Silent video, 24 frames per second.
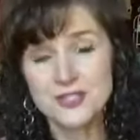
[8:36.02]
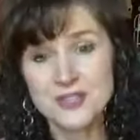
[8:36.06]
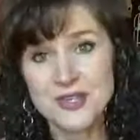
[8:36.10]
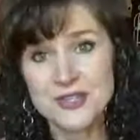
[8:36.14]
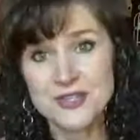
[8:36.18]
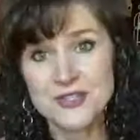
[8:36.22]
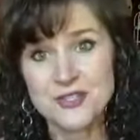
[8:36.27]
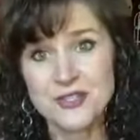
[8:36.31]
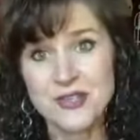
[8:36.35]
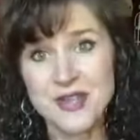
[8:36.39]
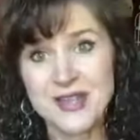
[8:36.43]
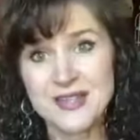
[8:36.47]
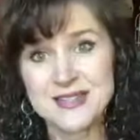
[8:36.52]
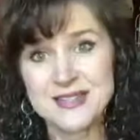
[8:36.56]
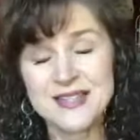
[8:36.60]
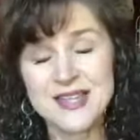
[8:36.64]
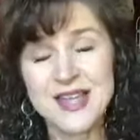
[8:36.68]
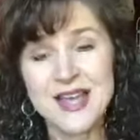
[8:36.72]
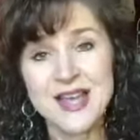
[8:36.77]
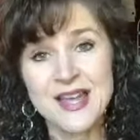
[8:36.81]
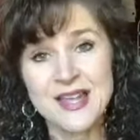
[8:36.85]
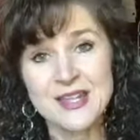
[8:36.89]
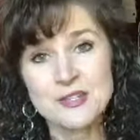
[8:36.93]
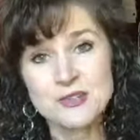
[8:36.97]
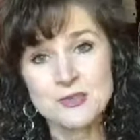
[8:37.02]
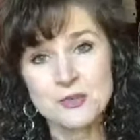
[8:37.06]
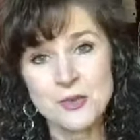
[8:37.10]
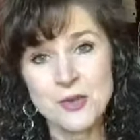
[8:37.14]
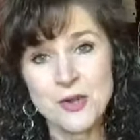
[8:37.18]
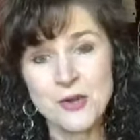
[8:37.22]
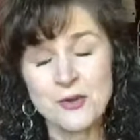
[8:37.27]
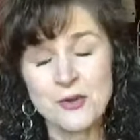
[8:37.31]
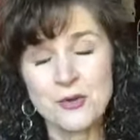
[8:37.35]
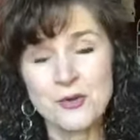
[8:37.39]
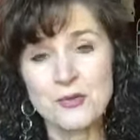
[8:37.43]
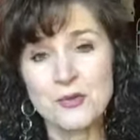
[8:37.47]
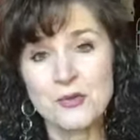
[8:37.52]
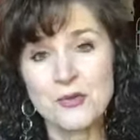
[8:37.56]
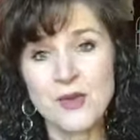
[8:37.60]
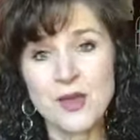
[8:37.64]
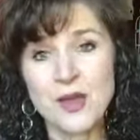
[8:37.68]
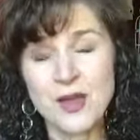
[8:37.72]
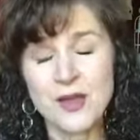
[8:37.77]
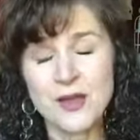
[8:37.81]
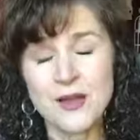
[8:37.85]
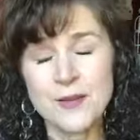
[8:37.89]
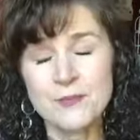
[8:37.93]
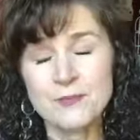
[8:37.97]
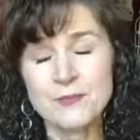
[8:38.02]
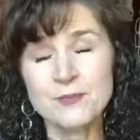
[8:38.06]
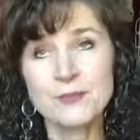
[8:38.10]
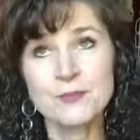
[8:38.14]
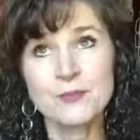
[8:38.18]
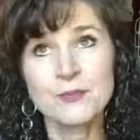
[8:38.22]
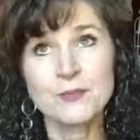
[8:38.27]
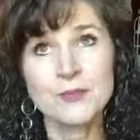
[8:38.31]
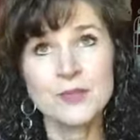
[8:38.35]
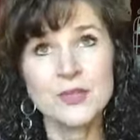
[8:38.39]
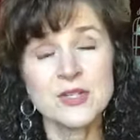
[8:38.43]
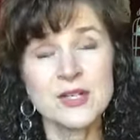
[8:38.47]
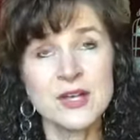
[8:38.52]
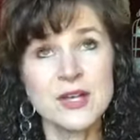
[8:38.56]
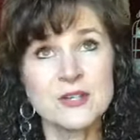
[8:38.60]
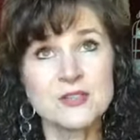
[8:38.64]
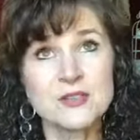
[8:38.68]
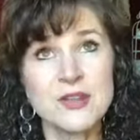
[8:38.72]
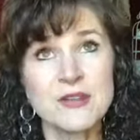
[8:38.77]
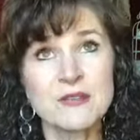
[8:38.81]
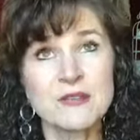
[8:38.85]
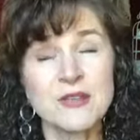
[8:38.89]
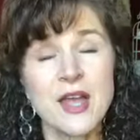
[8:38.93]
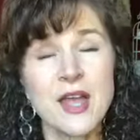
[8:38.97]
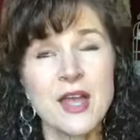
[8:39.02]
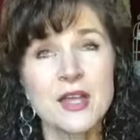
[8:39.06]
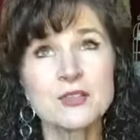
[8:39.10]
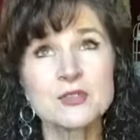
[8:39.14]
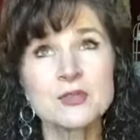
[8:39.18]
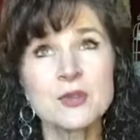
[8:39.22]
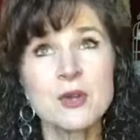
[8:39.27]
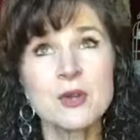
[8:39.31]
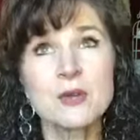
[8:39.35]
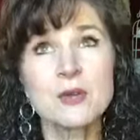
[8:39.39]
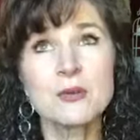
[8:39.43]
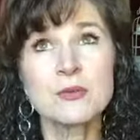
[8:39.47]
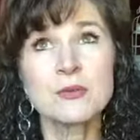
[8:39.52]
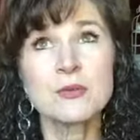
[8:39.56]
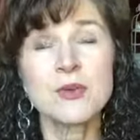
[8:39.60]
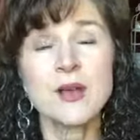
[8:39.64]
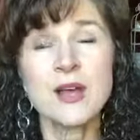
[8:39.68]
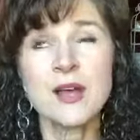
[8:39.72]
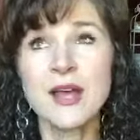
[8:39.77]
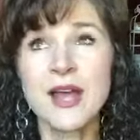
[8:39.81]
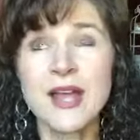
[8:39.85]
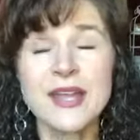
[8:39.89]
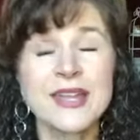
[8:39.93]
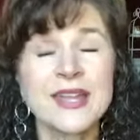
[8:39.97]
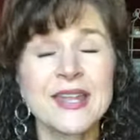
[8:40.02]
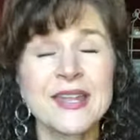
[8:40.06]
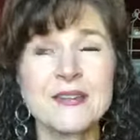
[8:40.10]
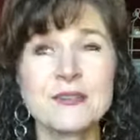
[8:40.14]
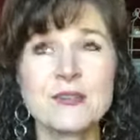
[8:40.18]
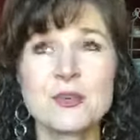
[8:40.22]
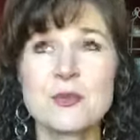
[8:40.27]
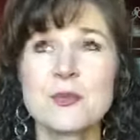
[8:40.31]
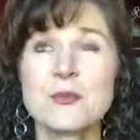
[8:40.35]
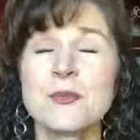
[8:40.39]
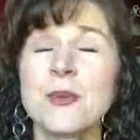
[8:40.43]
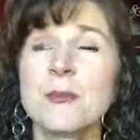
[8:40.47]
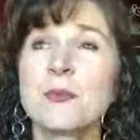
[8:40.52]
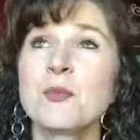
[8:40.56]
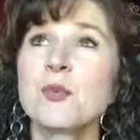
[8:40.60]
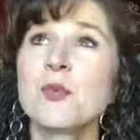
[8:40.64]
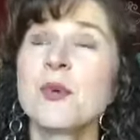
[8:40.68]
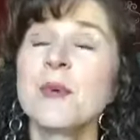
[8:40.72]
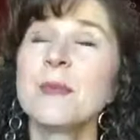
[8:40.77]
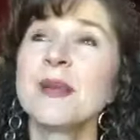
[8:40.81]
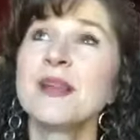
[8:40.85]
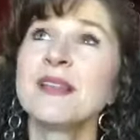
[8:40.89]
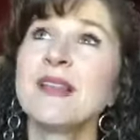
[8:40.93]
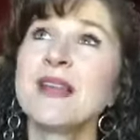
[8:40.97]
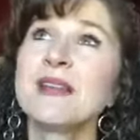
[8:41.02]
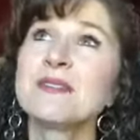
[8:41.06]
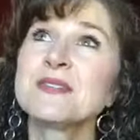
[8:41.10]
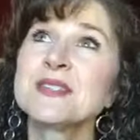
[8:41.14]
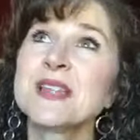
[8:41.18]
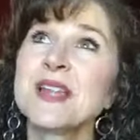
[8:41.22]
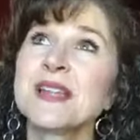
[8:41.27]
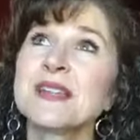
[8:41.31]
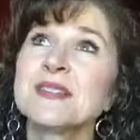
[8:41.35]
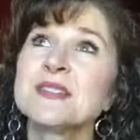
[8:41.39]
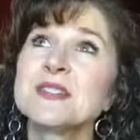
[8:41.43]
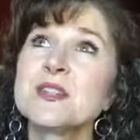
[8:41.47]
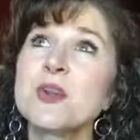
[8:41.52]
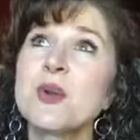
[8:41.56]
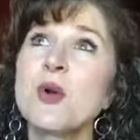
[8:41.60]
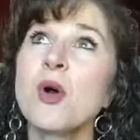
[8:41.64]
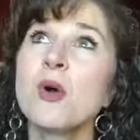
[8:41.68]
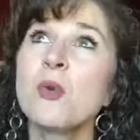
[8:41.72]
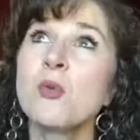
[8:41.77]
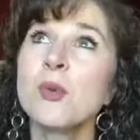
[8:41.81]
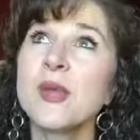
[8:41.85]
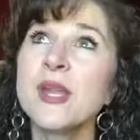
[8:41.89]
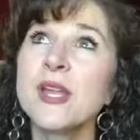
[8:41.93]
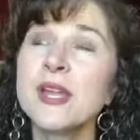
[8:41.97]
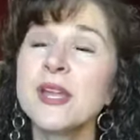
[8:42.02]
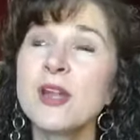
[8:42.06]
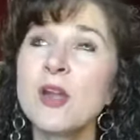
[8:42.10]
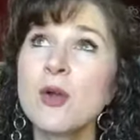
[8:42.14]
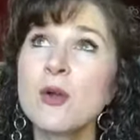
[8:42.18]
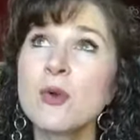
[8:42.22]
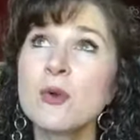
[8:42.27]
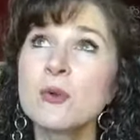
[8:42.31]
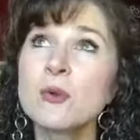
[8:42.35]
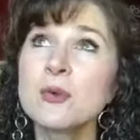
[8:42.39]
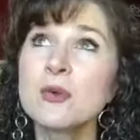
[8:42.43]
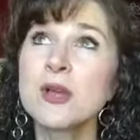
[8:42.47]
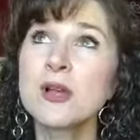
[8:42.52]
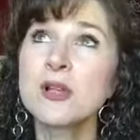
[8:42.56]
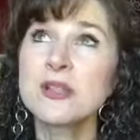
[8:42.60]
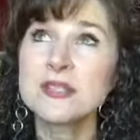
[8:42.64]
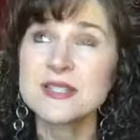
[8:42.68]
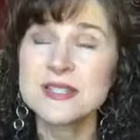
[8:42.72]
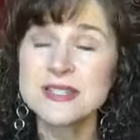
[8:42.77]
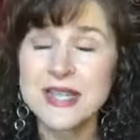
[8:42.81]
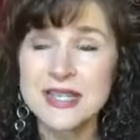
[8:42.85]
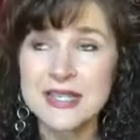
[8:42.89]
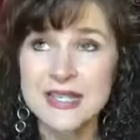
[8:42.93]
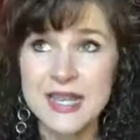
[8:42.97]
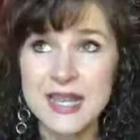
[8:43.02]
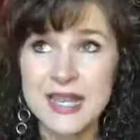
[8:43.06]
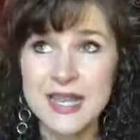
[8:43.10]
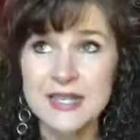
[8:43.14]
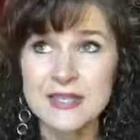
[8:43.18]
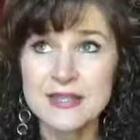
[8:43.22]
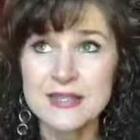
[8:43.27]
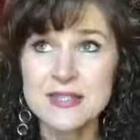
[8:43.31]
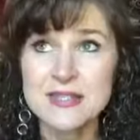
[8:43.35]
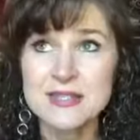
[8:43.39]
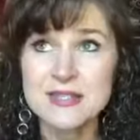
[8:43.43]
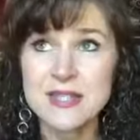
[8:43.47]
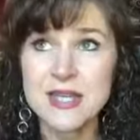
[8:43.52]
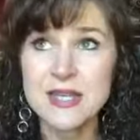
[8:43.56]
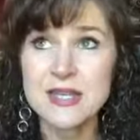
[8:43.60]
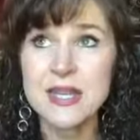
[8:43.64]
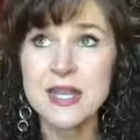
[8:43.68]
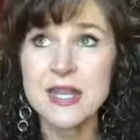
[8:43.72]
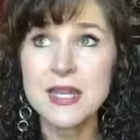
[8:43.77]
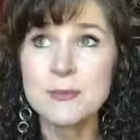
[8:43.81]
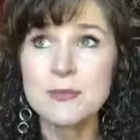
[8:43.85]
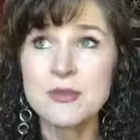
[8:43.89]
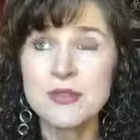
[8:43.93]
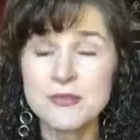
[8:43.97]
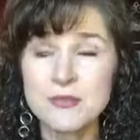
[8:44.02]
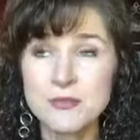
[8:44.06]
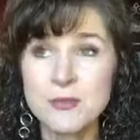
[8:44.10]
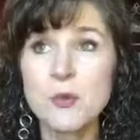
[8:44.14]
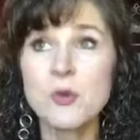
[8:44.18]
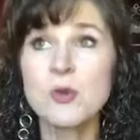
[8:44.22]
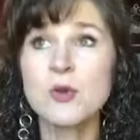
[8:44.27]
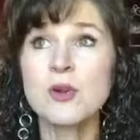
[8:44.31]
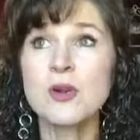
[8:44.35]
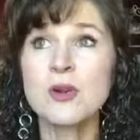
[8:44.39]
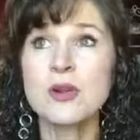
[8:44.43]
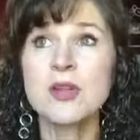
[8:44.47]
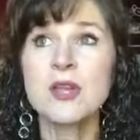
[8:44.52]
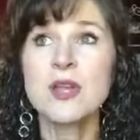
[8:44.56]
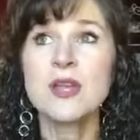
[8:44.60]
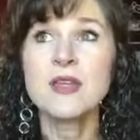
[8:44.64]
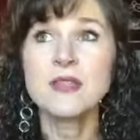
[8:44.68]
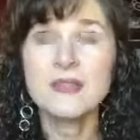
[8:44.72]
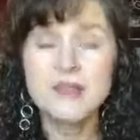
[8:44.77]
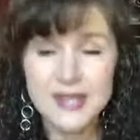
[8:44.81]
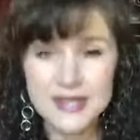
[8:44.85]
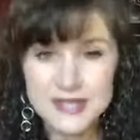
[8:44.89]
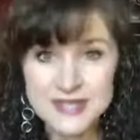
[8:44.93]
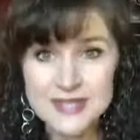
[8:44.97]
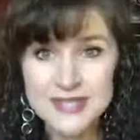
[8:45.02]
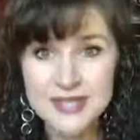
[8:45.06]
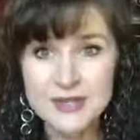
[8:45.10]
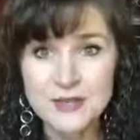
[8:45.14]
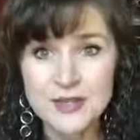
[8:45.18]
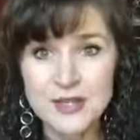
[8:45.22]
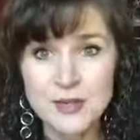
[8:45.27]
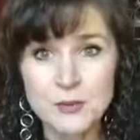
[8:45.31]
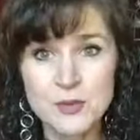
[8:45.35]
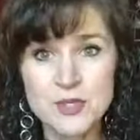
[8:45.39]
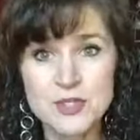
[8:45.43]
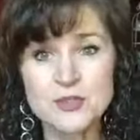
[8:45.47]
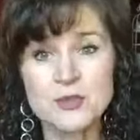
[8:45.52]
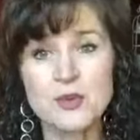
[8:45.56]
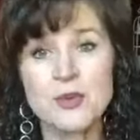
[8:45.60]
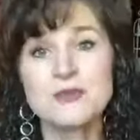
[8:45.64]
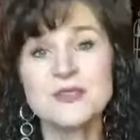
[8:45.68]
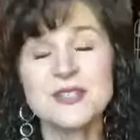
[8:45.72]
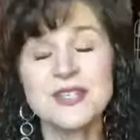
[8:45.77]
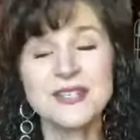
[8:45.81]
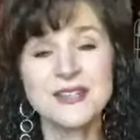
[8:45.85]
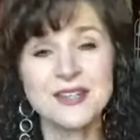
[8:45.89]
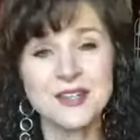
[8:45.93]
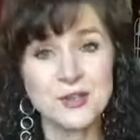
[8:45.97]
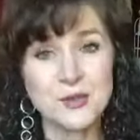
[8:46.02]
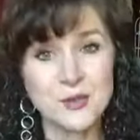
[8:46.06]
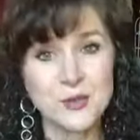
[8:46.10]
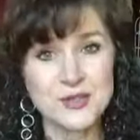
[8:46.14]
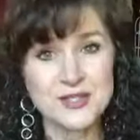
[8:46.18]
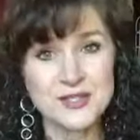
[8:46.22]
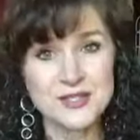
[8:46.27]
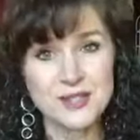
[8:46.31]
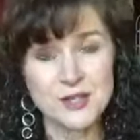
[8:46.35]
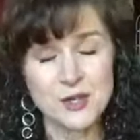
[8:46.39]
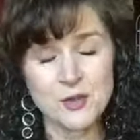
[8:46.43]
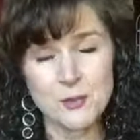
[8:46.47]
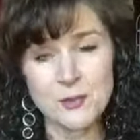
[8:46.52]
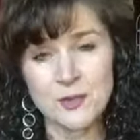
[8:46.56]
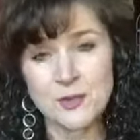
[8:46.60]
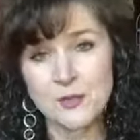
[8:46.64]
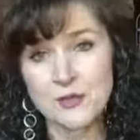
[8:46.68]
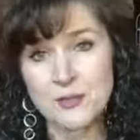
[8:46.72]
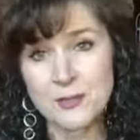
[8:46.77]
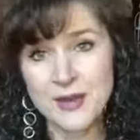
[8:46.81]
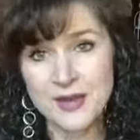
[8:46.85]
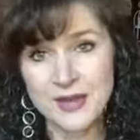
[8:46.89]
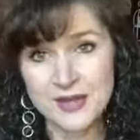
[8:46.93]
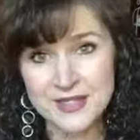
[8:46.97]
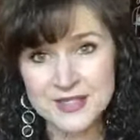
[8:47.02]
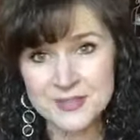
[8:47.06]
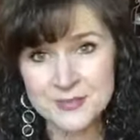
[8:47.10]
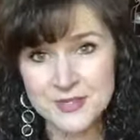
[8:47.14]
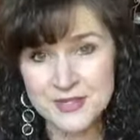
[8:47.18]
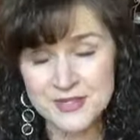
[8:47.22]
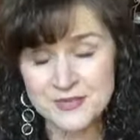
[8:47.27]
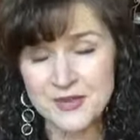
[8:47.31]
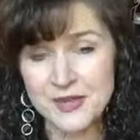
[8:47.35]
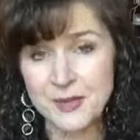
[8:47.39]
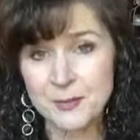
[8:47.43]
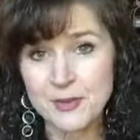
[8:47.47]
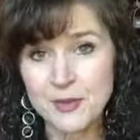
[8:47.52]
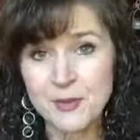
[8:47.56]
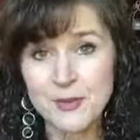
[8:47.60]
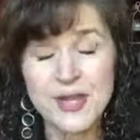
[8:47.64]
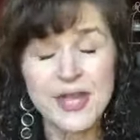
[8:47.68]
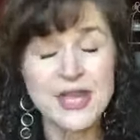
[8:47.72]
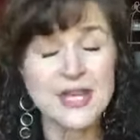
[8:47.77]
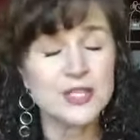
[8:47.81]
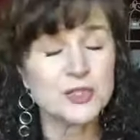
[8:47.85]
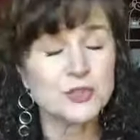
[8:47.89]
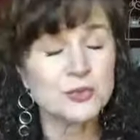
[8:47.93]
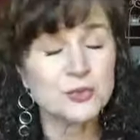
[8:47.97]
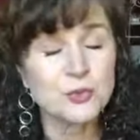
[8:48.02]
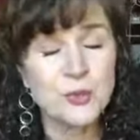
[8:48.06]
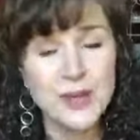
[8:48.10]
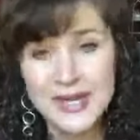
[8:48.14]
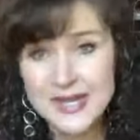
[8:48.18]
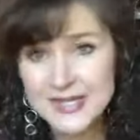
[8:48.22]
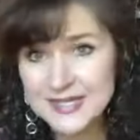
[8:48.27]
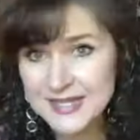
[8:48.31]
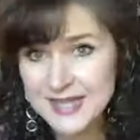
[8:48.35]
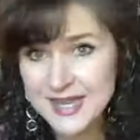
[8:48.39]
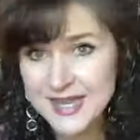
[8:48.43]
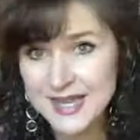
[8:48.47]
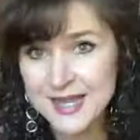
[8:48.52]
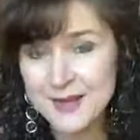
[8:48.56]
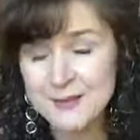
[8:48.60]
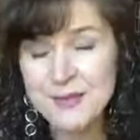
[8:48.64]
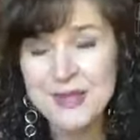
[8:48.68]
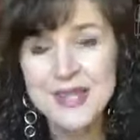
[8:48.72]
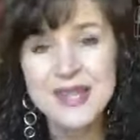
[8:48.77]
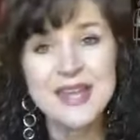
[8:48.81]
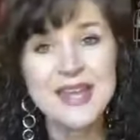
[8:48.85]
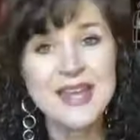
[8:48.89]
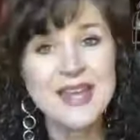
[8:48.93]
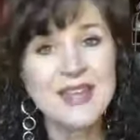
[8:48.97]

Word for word: stressed, you guys. I drove um, when did I drive? I drove, uh, I can't even remember what my life's like. So a week ago on Sunday, the Sunday before Thanksgiving, we drove to Illinois to go be with my husband's family. We had a great time.